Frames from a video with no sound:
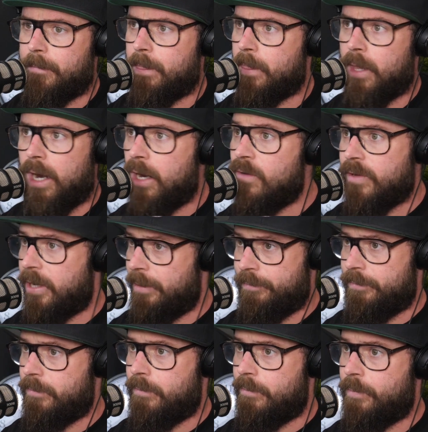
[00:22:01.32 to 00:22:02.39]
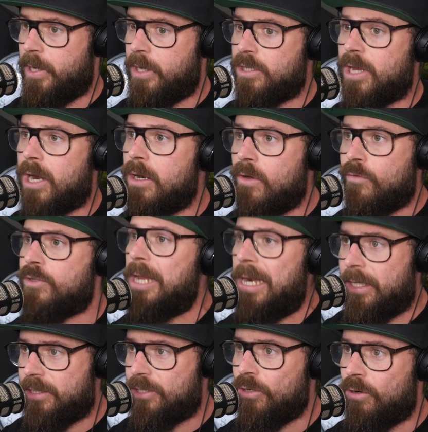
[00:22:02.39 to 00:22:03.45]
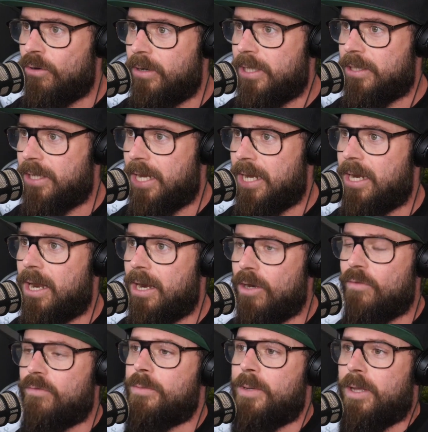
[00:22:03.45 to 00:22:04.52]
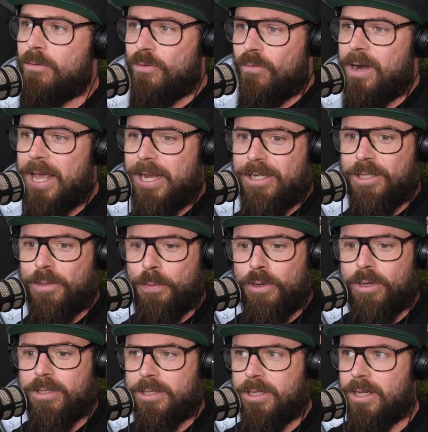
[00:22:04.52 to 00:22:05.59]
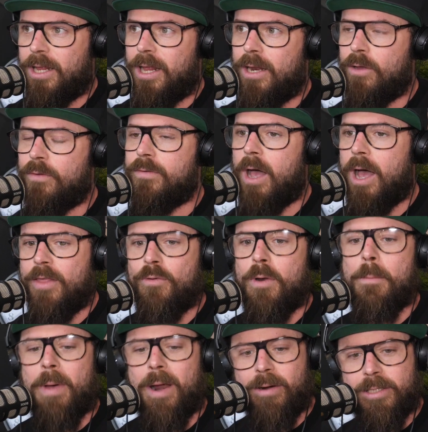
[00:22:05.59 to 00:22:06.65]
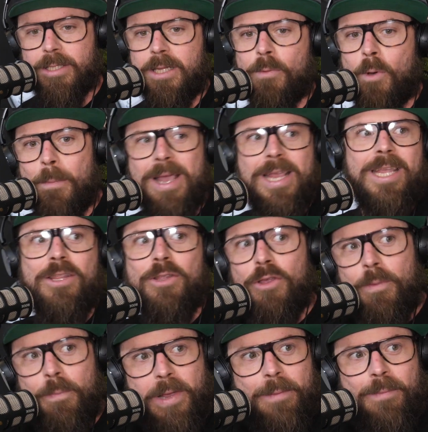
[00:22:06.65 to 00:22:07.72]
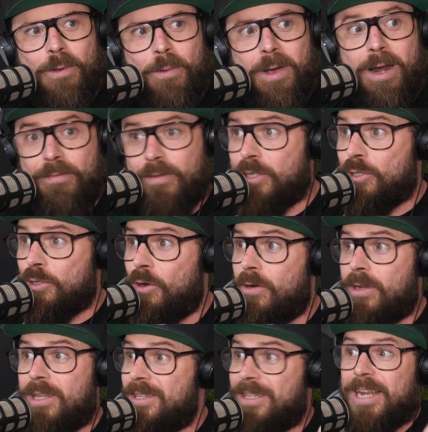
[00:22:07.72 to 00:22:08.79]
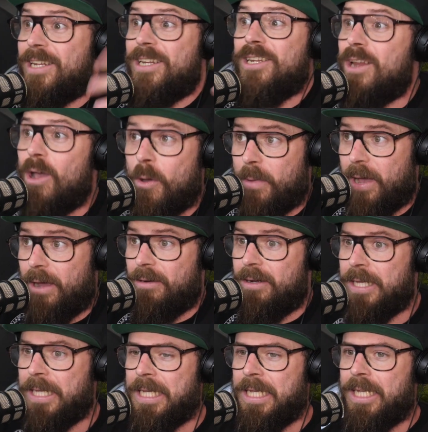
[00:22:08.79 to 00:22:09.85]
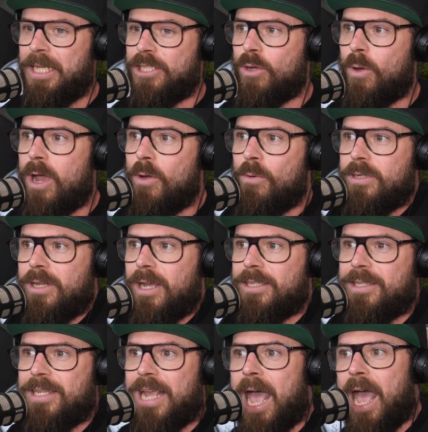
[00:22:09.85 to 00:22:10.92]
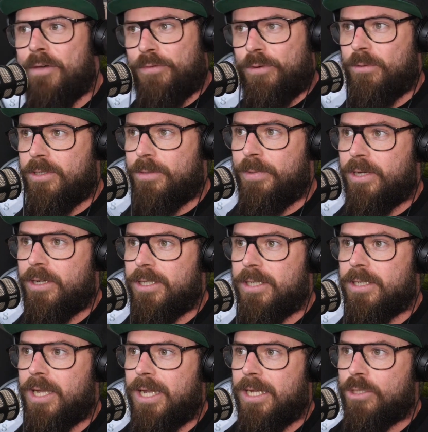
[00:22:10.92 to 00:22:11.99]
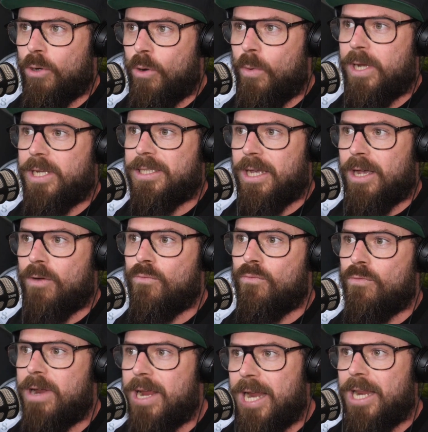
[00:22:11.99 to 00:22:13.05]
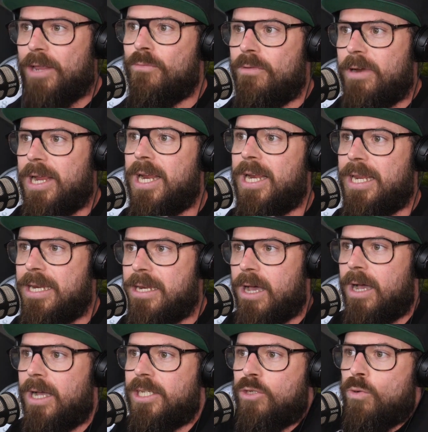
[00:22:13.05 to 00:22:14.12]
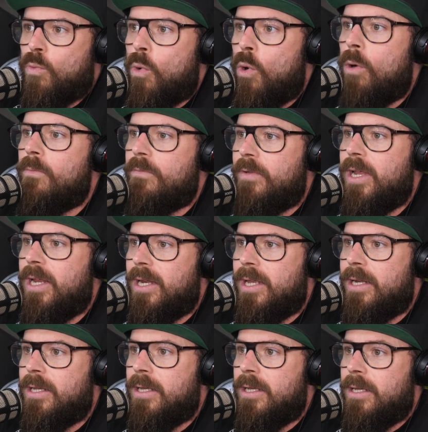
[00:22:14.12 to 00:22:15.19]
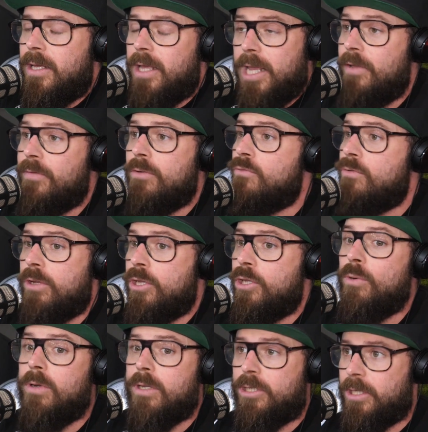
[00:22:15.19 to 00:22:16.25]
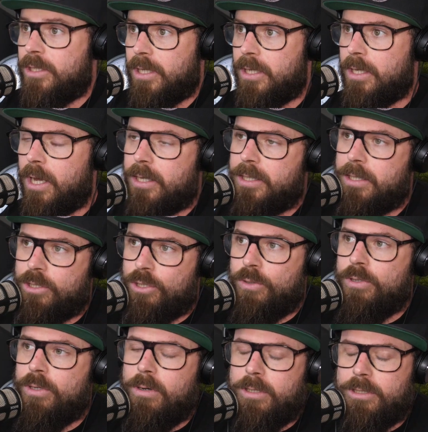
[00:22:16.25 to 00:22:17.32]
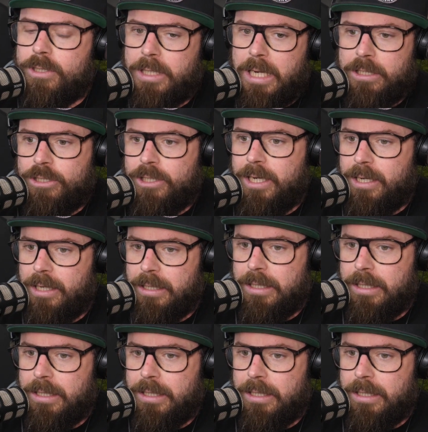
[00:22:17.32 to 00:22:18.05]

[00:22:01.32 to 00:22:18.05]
I love it. Because I love telling stories and I love to be able to relate to the person and I love either embarrassing them or making the other people aware of the story that they didn't know about. So I always like to think afterwards because it's always a really, really nice, warm feeling. Even eulogies. I did 2 eulogies last year